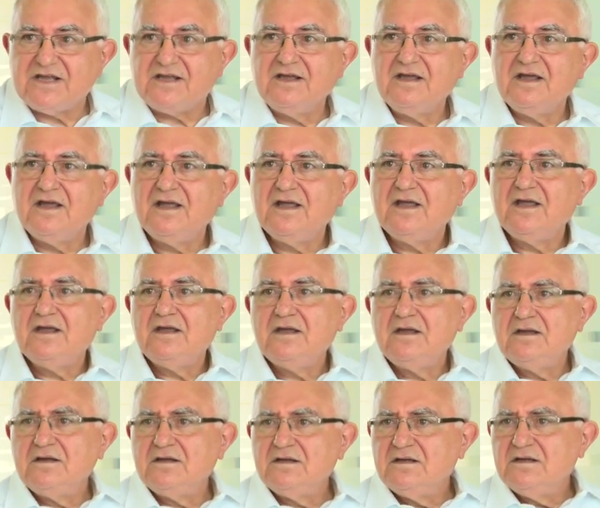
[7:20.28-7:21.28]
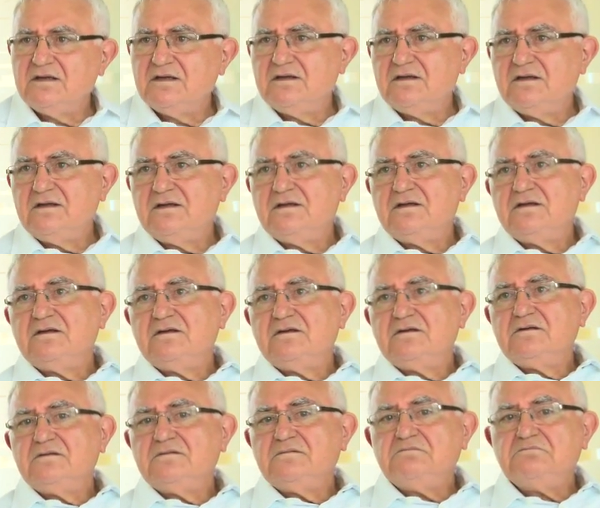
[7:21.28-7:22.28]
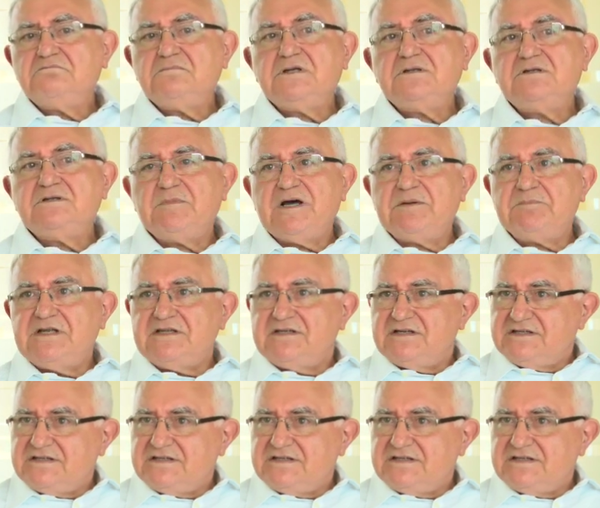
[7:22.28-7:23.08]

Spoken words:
You're already commissioner at that point, isn't you? Doing it.